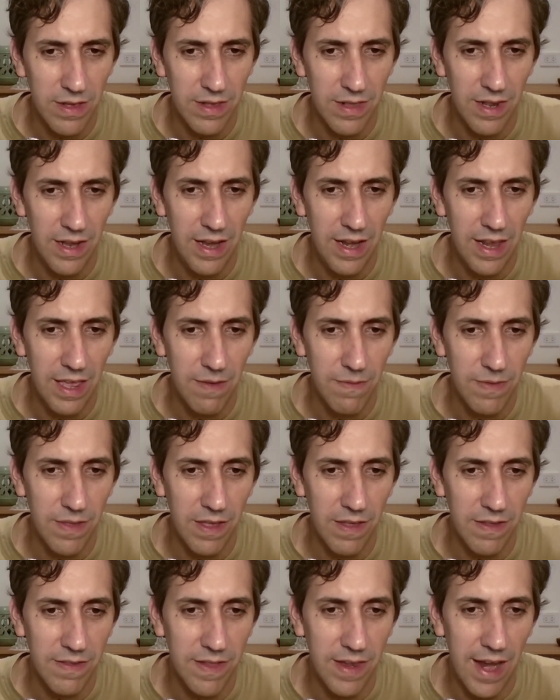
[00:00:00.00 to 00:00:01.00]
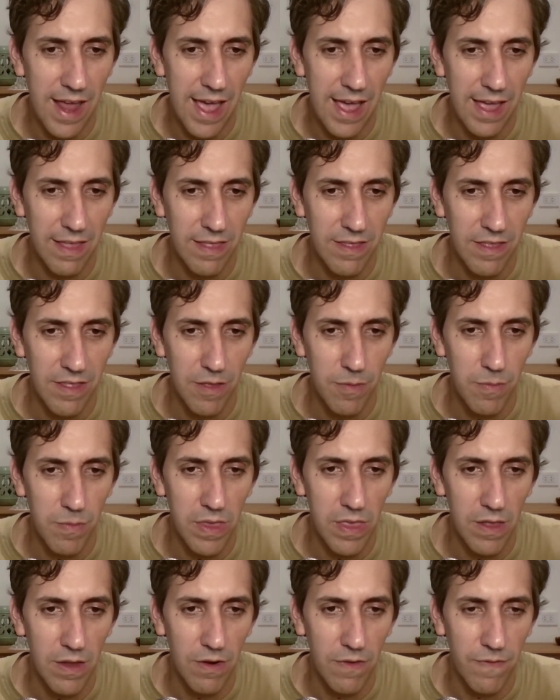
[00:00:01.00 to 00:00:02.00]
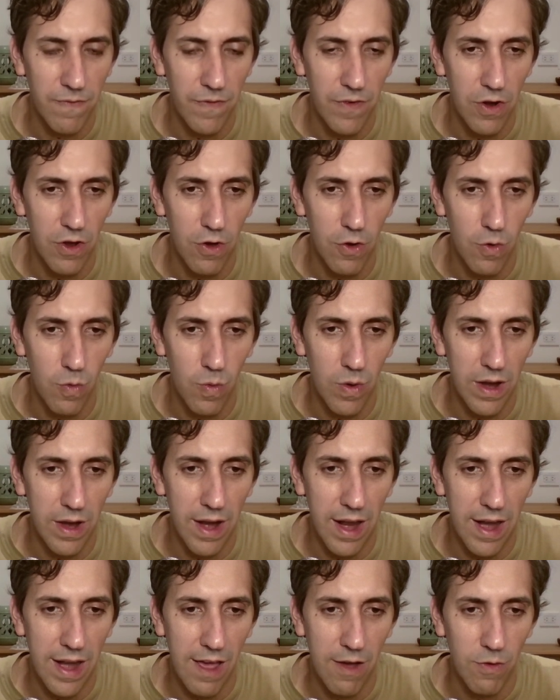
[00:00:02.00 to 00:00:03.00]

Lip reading: leave this knight in the middle of nowhere and I